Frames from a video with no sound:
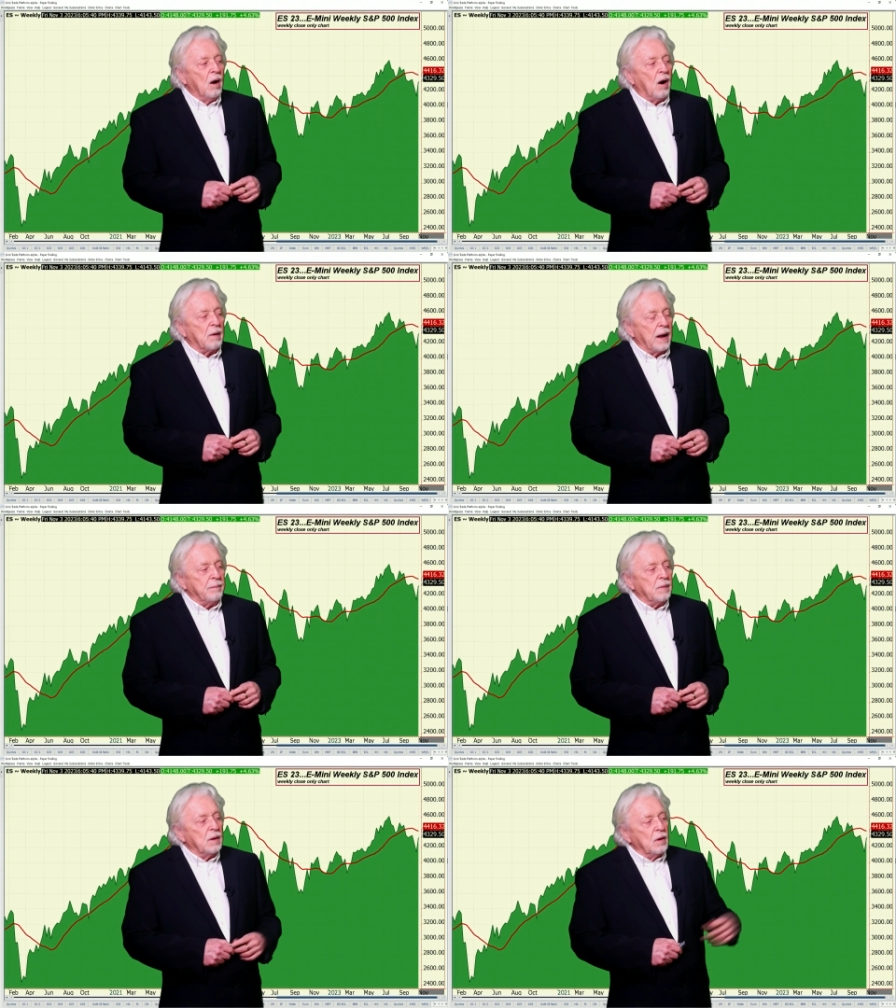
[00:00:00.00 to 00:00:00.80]
All right.
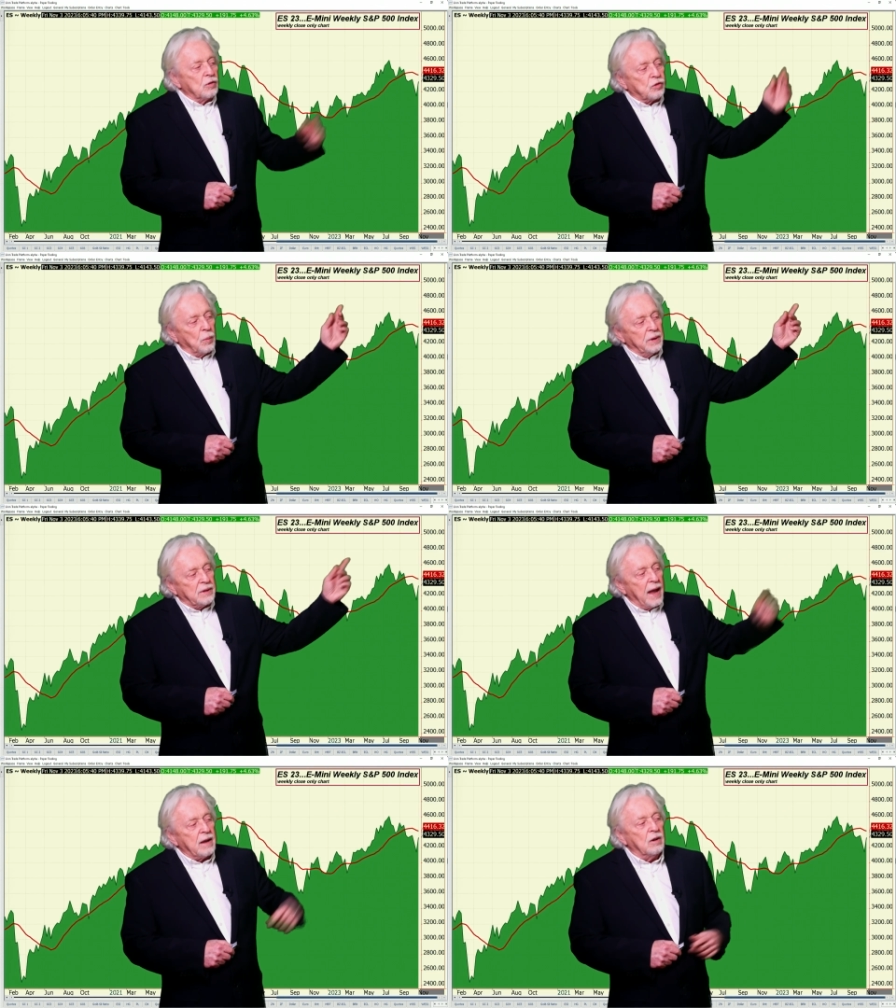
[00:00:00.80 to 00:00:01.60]
So we
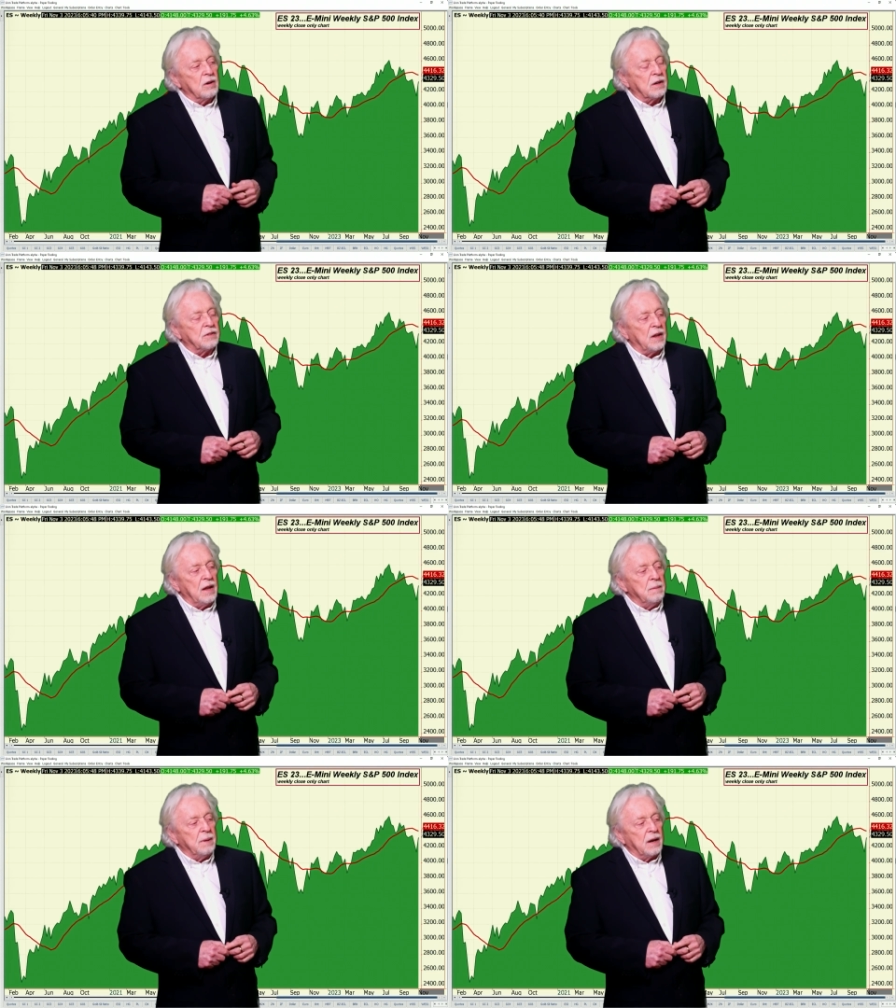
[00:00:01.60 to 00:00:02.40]
take a look at the
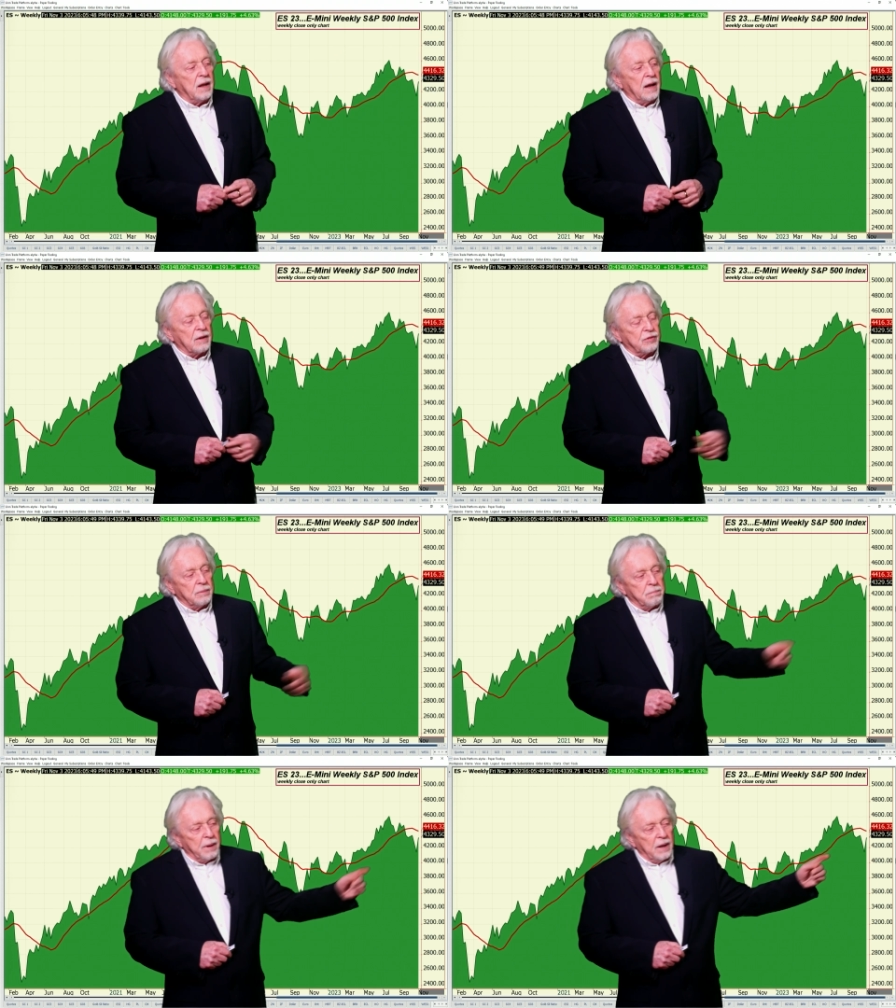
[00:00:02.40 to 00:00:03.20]
E-mini
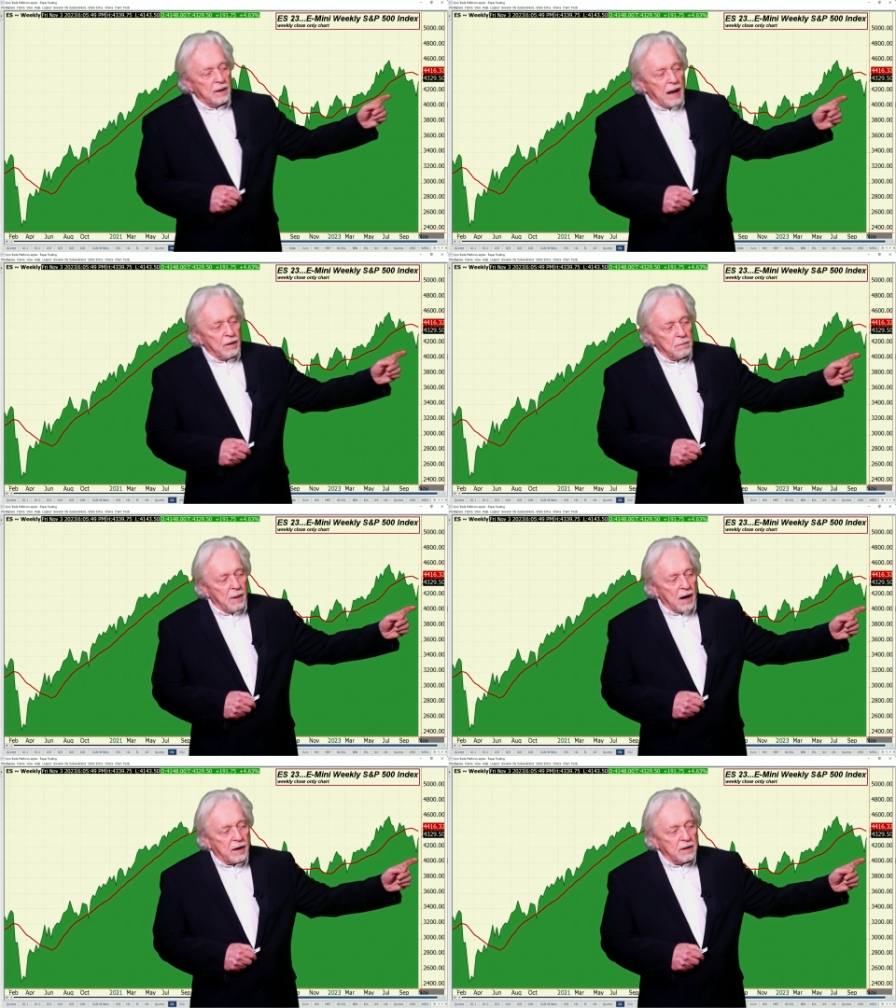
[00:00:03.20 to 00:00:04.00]
S&P and how the
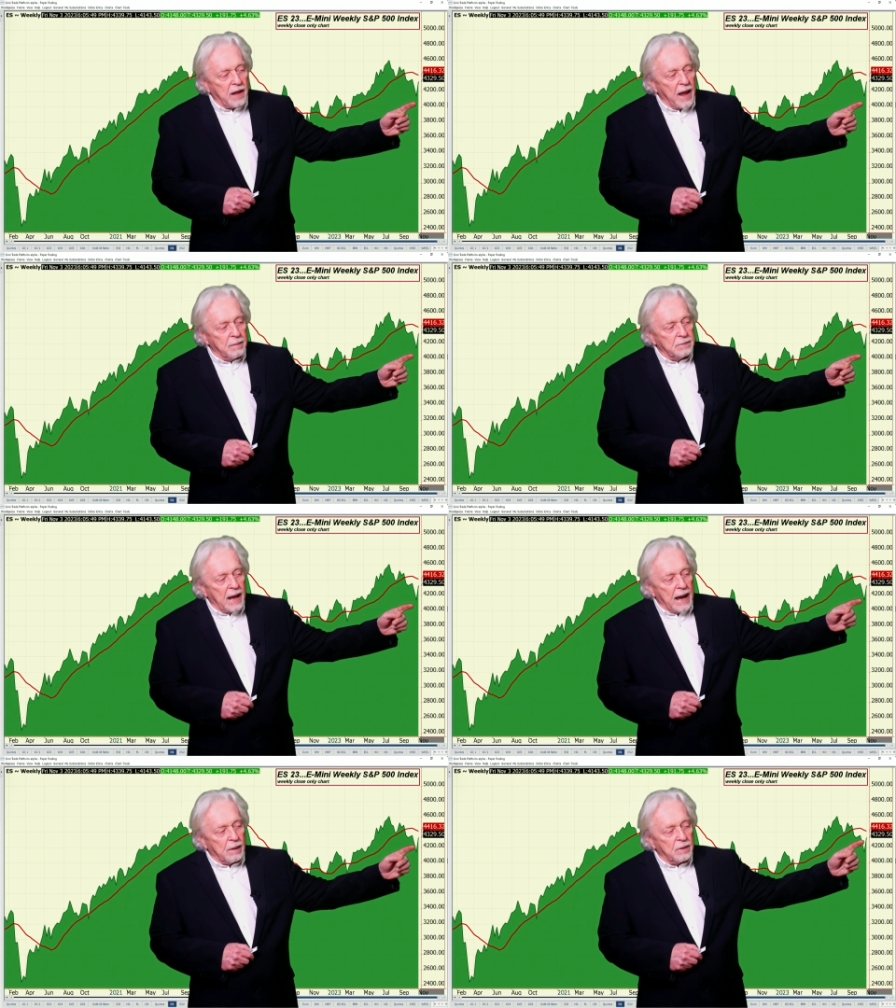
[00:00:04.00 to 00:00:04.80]
market came
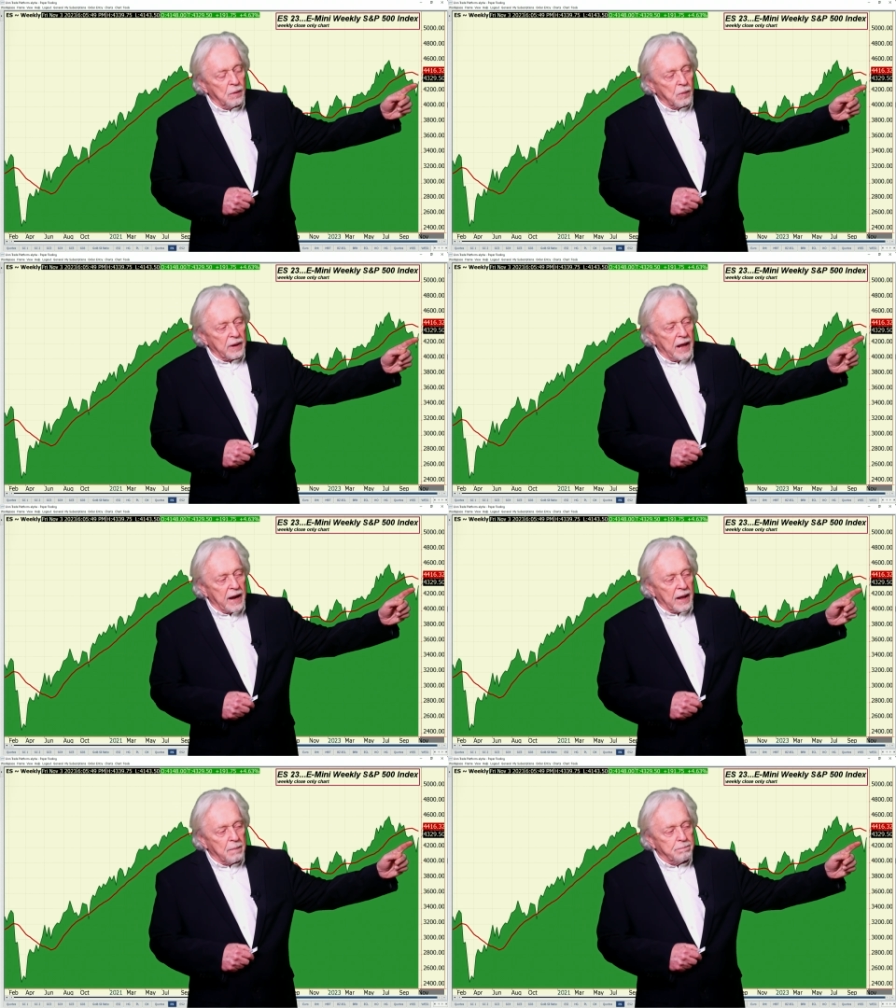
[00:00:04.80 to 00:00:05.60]
down and we're
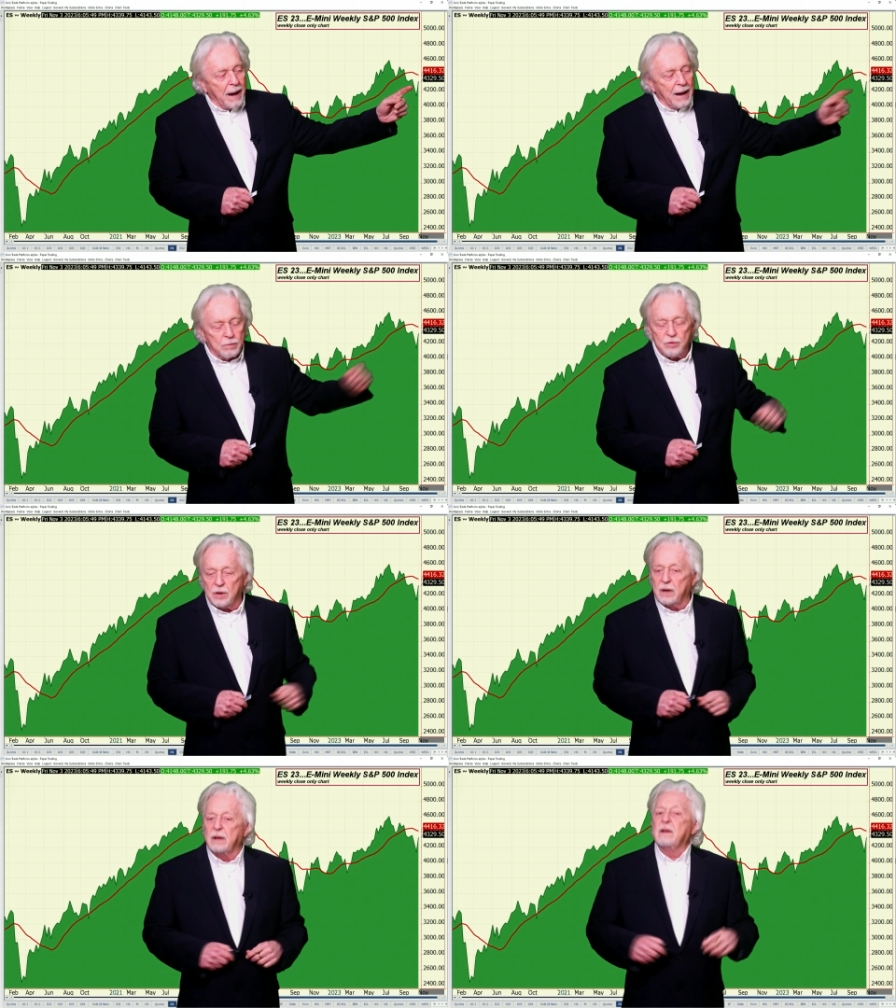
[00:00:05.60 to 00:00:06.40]
getting a bounce
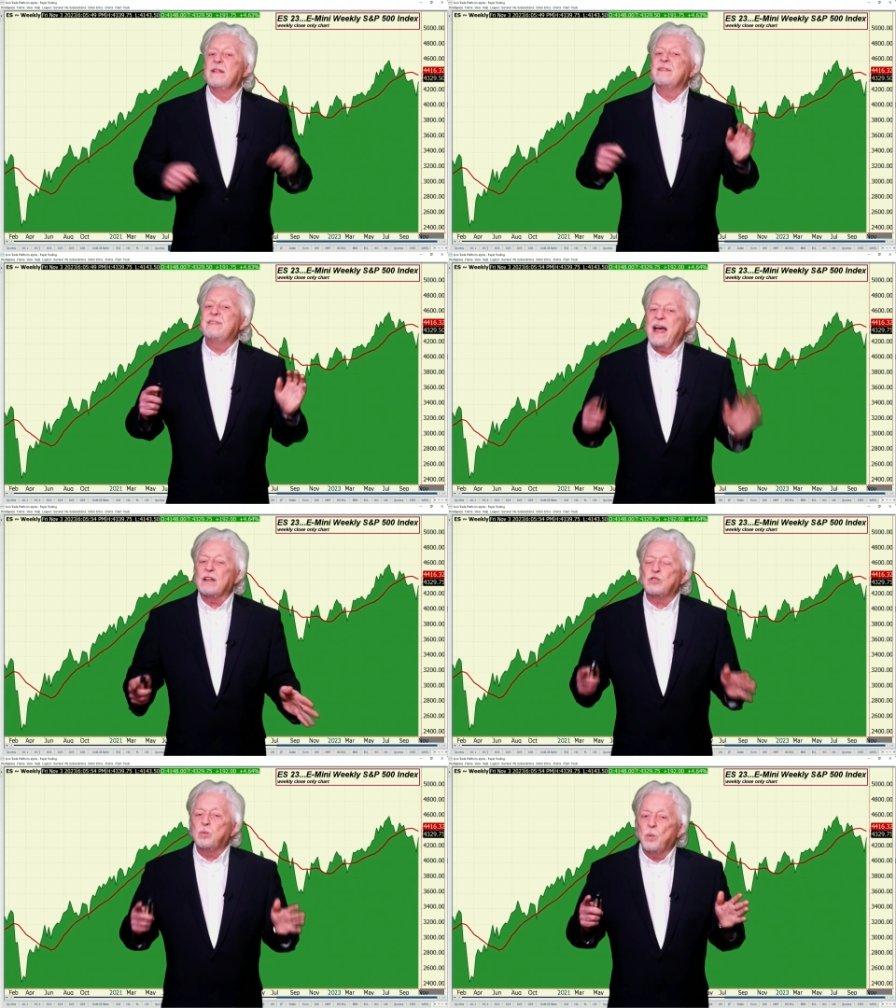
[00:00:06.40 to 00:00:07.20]
in it.
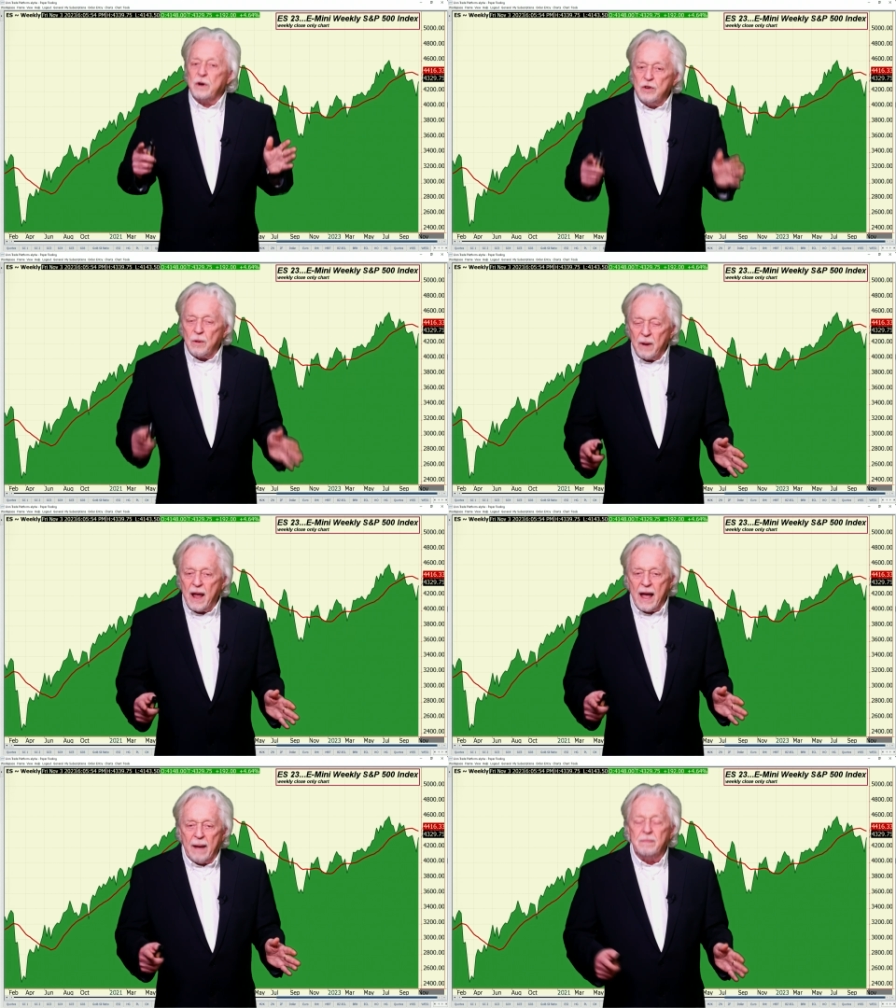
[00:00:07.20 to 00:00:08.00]
That's where you're
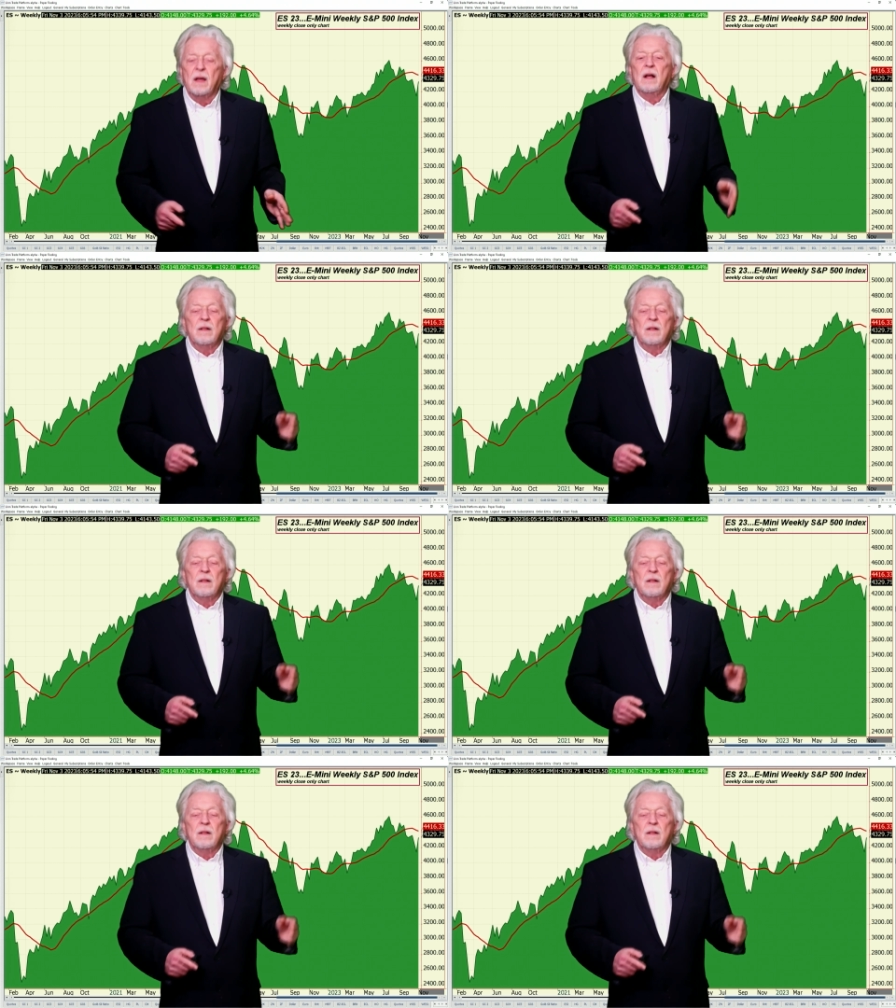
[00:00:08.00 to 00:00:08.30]
at.